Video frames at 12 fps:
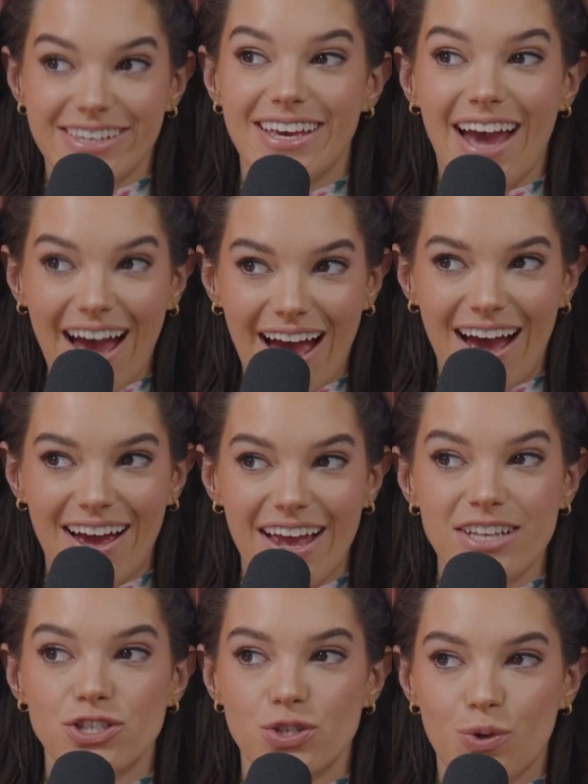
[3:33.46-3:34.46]
Yeah.
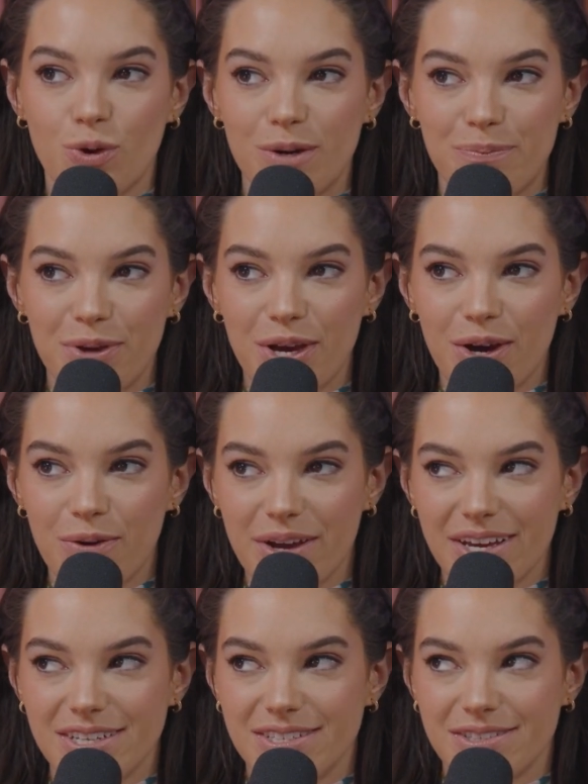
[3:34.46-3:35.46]
And Scorpio
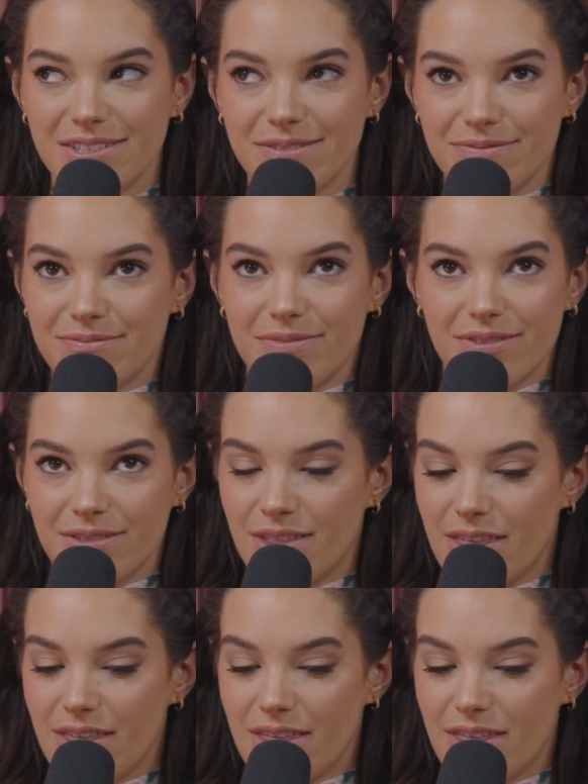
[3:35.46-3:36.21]
is the